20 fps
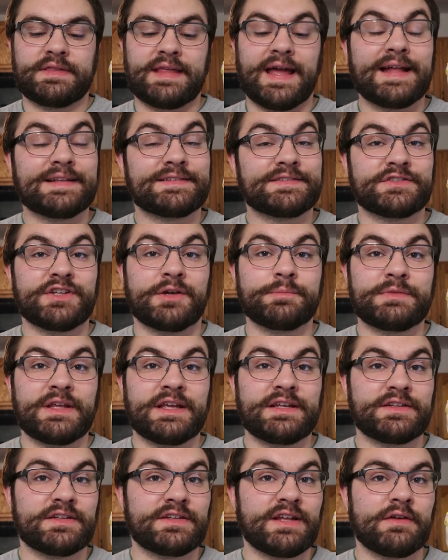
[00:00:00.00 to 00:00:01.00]
That's
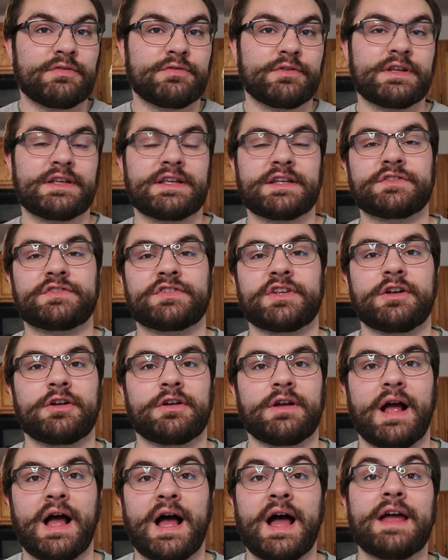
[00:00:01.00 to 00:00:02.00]
something to definitely
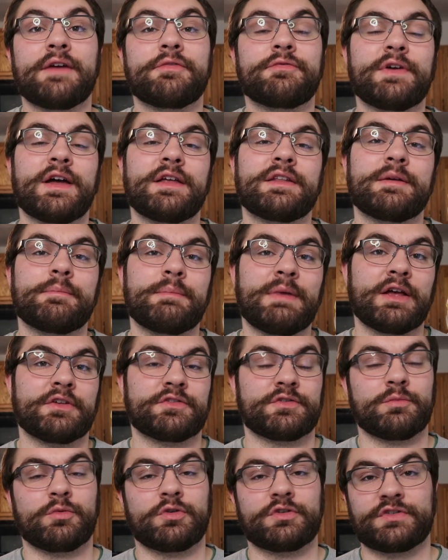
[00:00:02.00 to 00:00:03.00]
consider. I found that
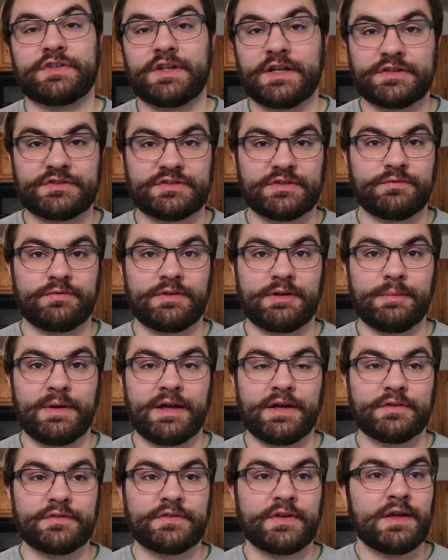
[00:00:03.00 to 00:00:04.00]
males are more skittish than
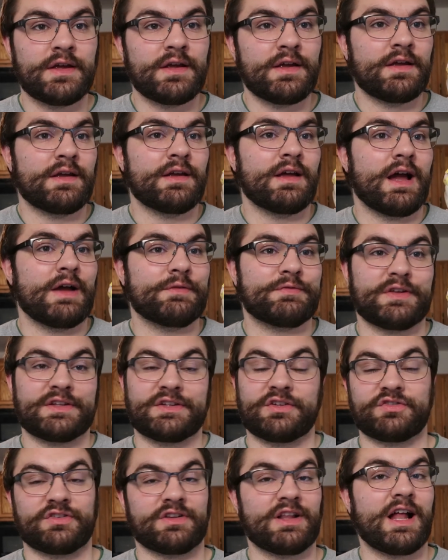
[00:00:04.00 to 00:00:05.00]
females. I feel like
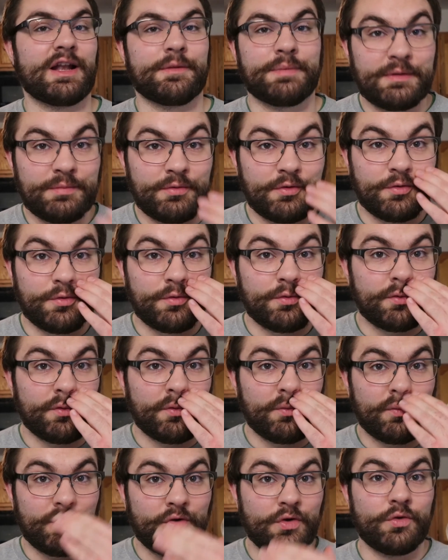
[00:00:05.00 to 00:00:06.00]
there's a lot of people
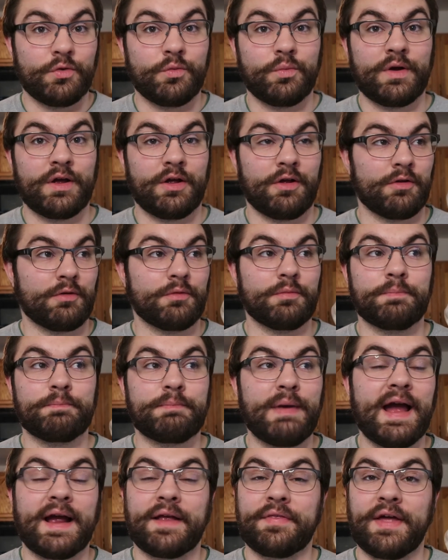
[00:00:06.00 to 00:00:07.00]
who will
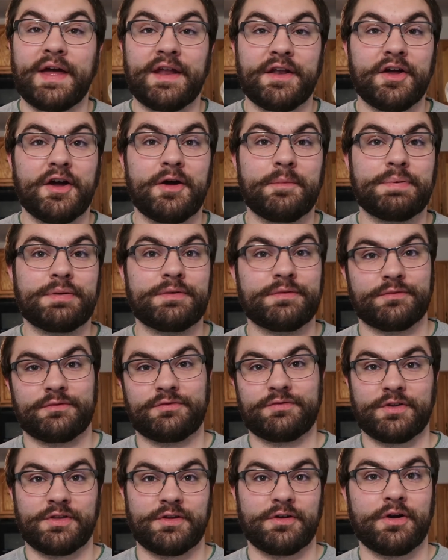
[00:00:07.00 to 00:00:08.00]
back that up
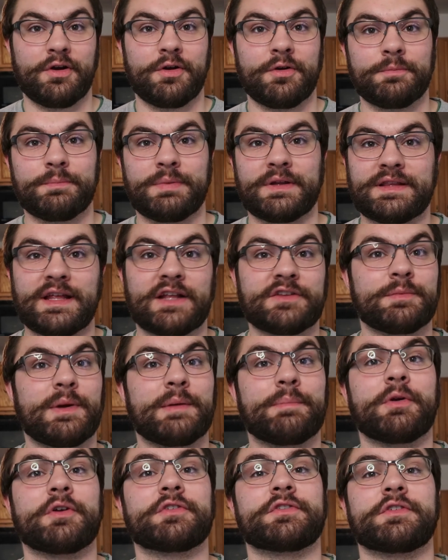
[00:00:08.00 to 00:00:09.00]
for their own, but that's
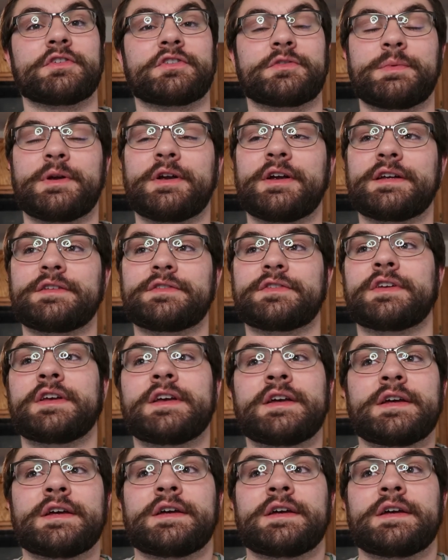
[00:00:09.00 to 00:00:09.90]
my personal experience.